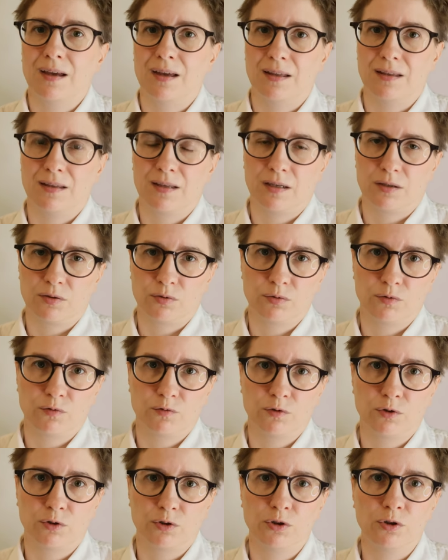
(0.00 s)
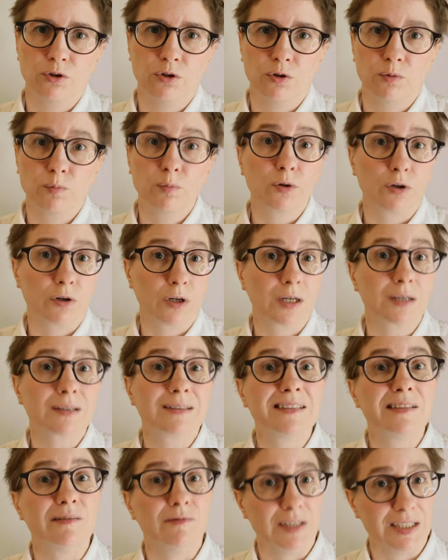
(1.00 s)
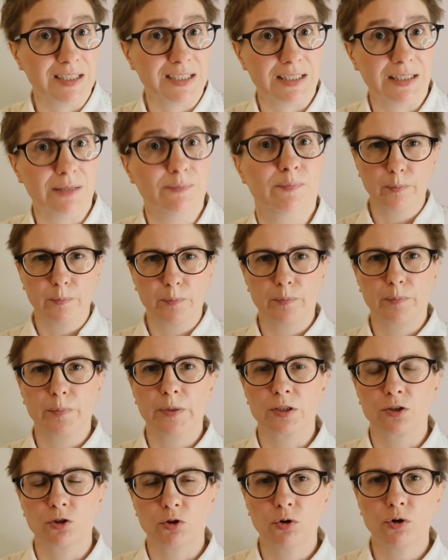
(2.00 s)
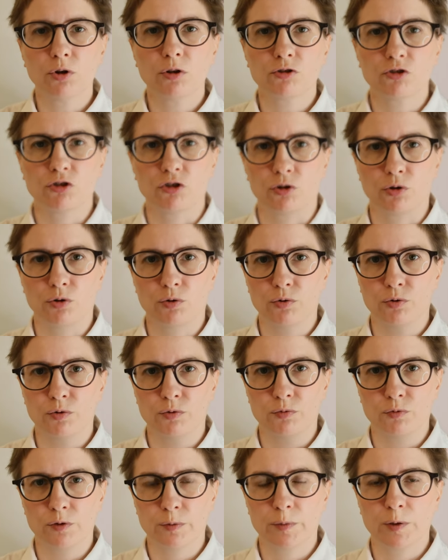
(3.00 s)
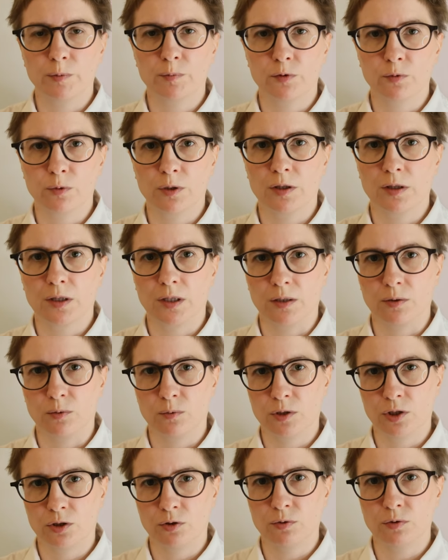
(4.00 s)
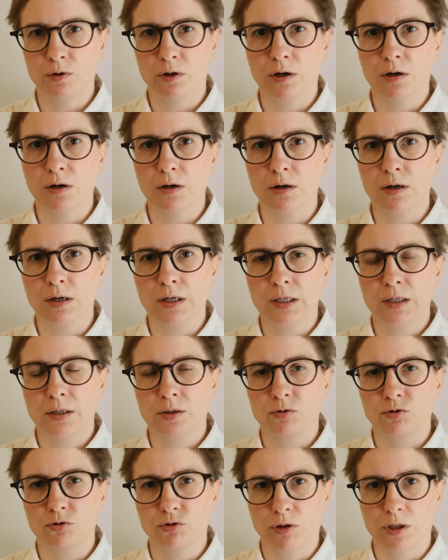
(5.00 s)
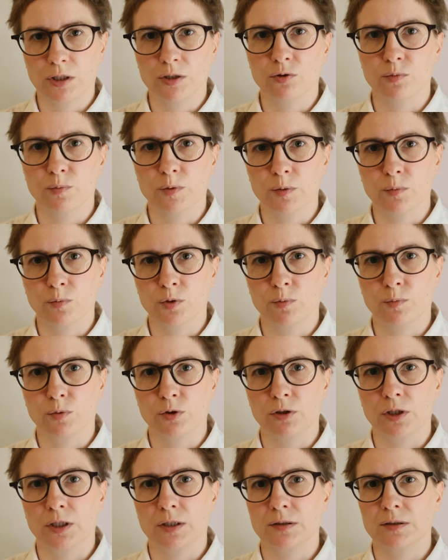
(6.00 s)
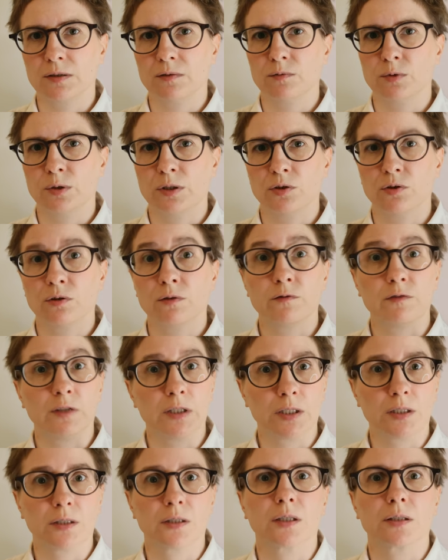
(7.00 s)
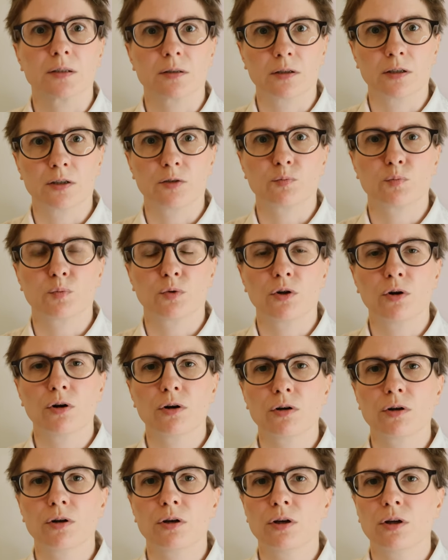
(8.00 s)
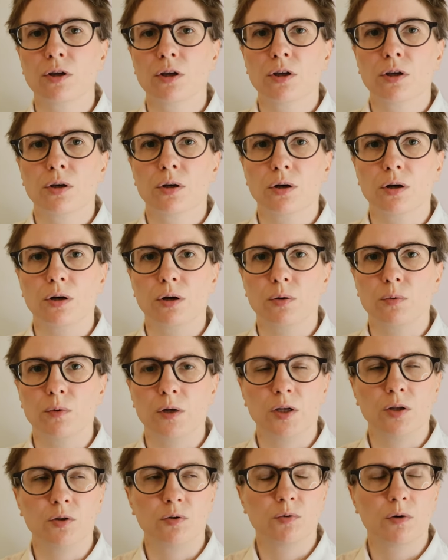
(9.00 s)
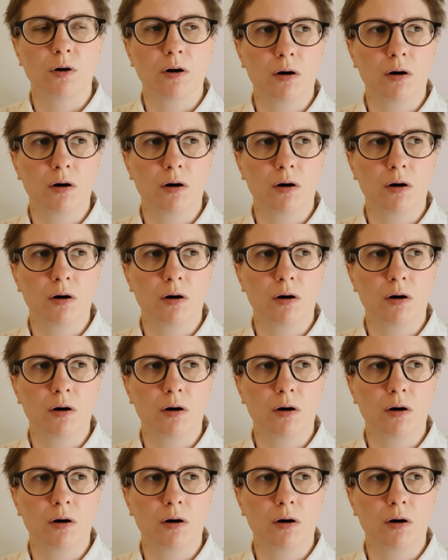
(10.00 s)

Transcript: and they are good for your productivity. But also remember one thing: when you are trying to be more productive, when you are feeling that art block, when you